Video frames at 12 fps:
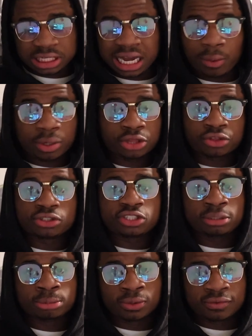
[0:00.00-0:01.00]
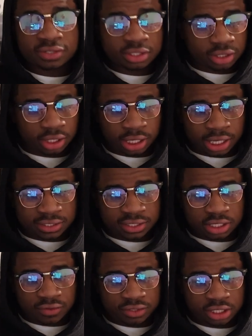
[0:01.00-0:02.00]
I won in 13 moves against the
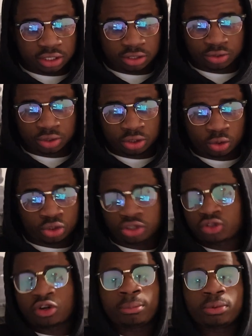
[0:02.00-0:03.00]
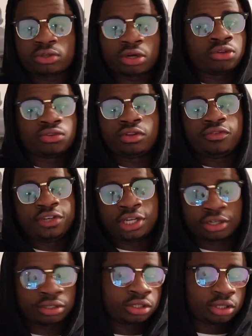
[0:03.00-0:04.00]
1700, who just crumbled under the
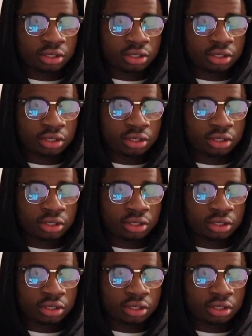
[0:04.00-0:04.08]
Vienna.